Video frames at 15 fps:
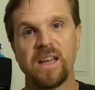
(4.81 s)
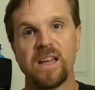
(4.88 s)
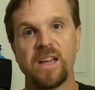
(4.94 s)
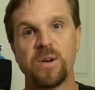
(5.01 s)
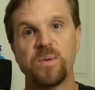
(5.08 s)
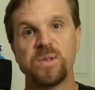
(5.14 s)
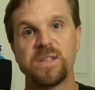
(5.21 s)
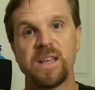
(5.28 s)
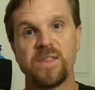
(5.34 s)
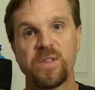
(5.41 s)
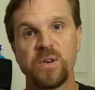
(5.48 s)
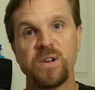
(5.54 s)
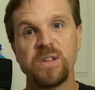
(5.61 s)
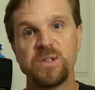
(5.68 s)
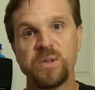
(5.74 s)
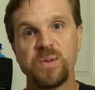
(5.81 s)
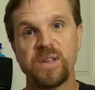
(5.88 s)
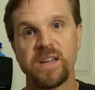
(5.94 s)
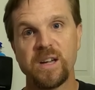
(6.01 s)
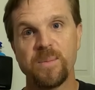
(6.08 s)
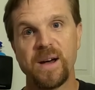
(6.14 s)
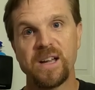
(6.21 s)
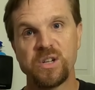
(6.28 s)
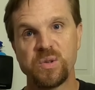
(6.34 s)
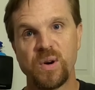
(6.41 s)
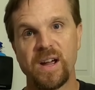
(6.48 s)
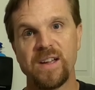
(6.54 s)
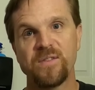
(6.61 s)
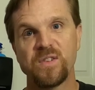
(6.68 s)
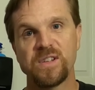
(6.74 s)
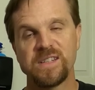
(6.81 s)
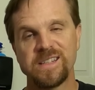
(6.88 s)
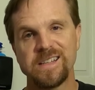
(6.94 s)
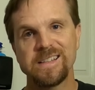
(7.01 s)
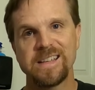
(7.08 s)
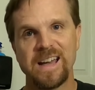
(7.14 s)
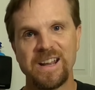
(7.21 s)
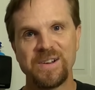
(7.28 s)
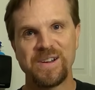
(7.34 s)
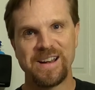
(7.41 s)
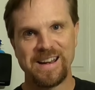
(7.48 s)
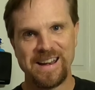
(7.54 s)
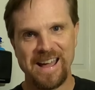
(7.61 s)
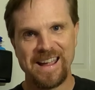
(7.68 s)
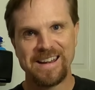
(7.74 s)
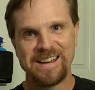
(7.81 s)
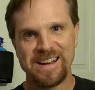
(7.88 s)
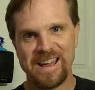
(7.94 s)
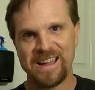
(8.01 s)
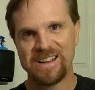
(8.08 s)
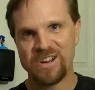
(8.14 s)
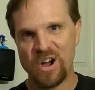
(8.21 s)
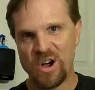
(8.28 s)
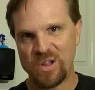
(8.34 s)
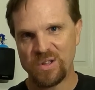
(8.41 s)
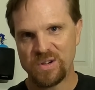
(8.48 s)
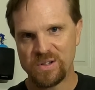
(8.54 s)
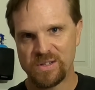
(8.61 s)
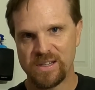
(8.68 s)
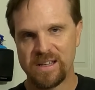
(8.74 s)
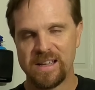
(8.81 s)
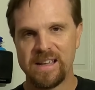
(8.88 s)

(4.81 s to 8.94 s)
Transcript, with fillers: It was a 32 gigabyte drive for $699.